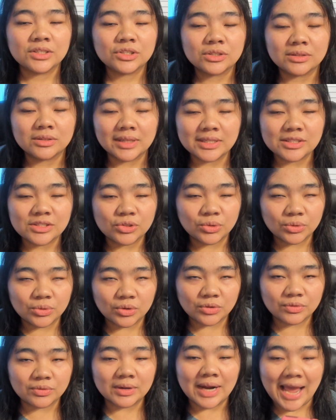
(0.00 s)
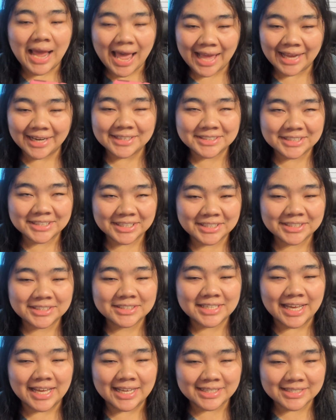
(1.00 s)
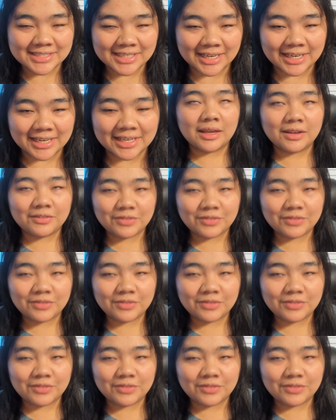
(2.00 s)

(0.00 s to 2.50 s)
So let's go over how to change that setting.